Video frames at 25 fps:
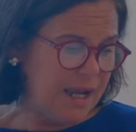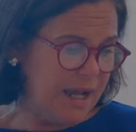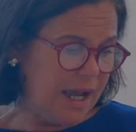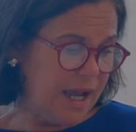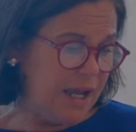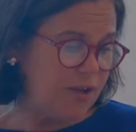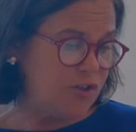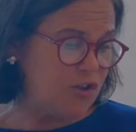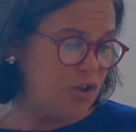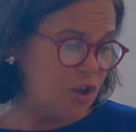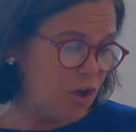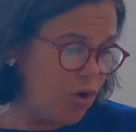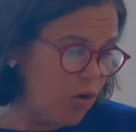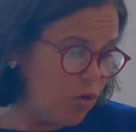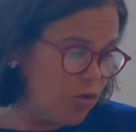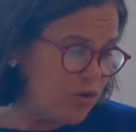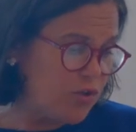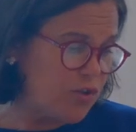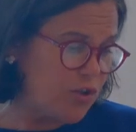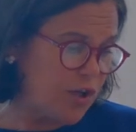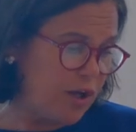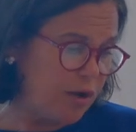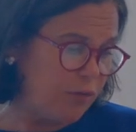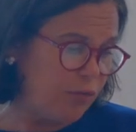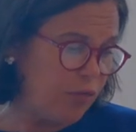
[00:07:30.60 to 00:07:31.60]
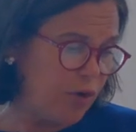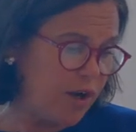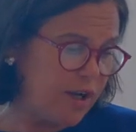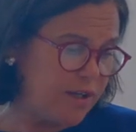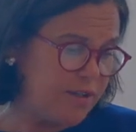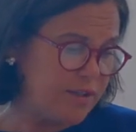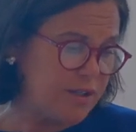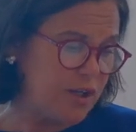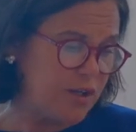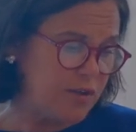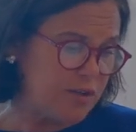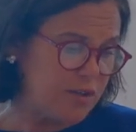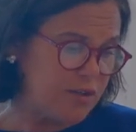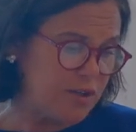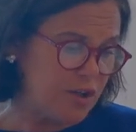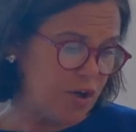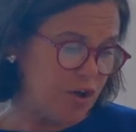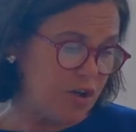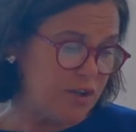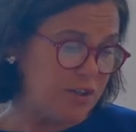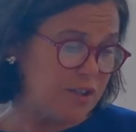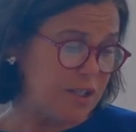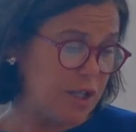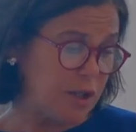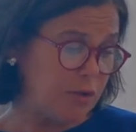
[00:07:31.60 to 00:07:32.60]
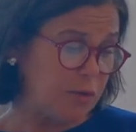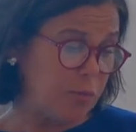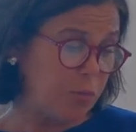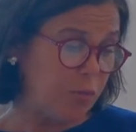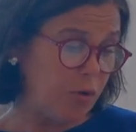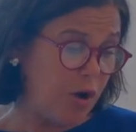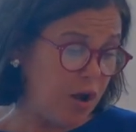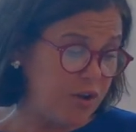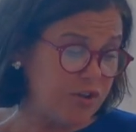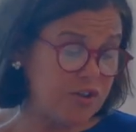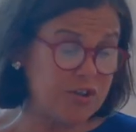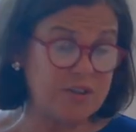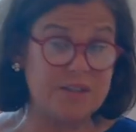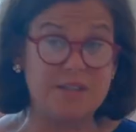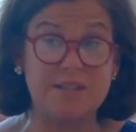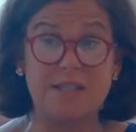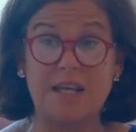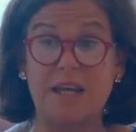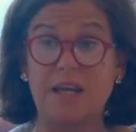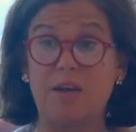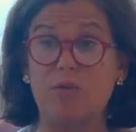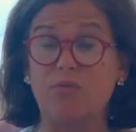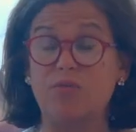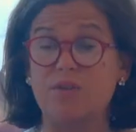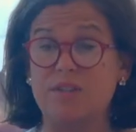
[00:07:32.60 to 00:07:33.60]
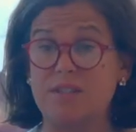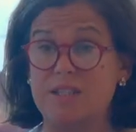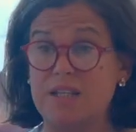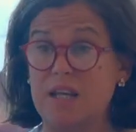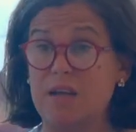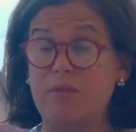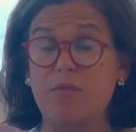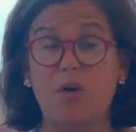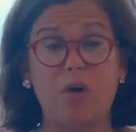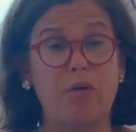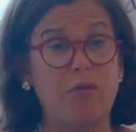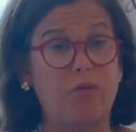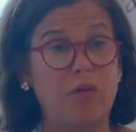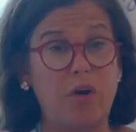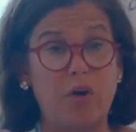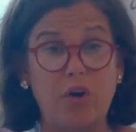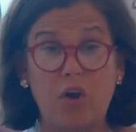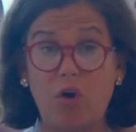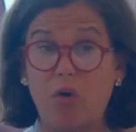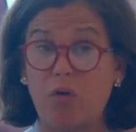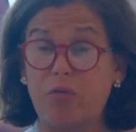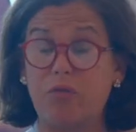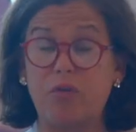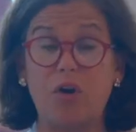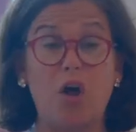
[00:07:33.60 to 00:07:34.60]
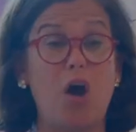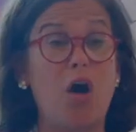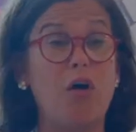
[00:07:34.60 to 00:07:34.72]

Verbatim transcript: And they also have raised concerns that the products they receive are very often